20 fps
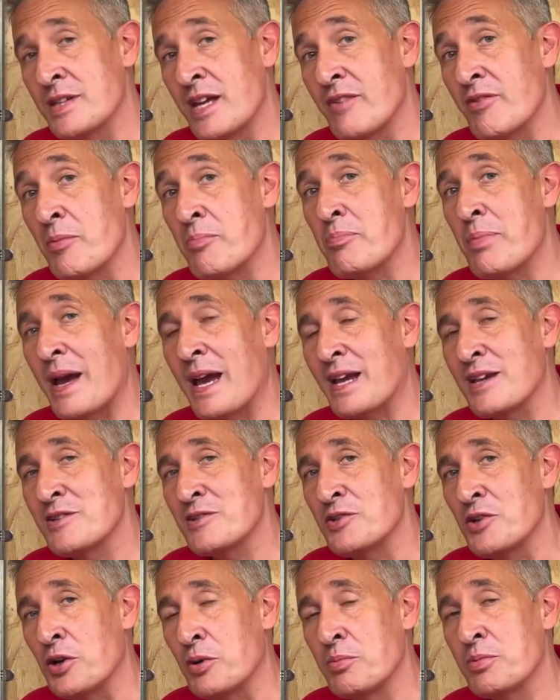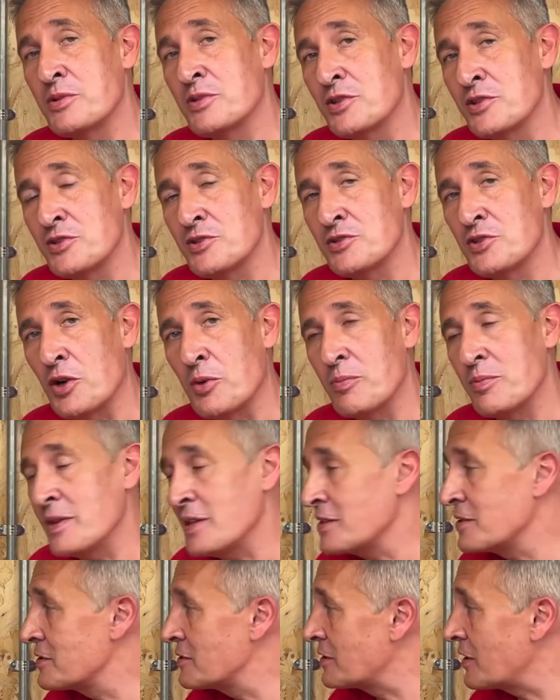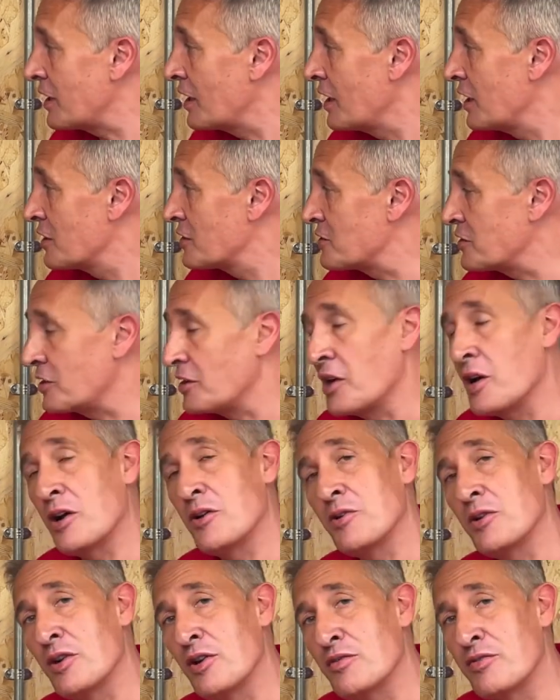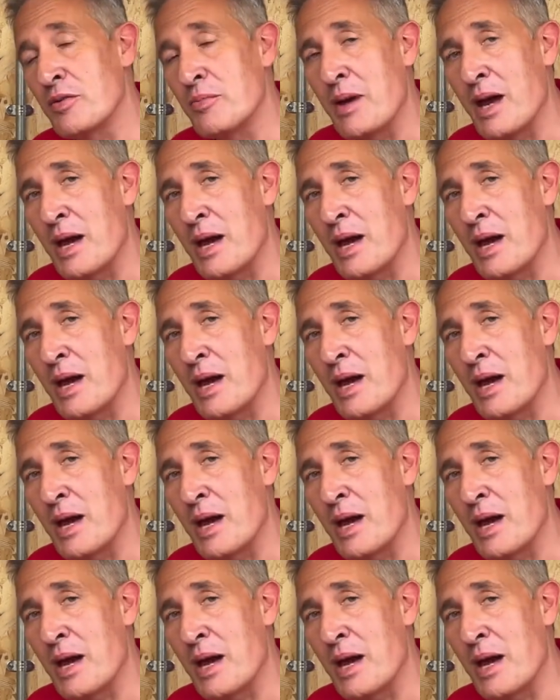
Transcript: They have a backstop to stop this uh, scenario from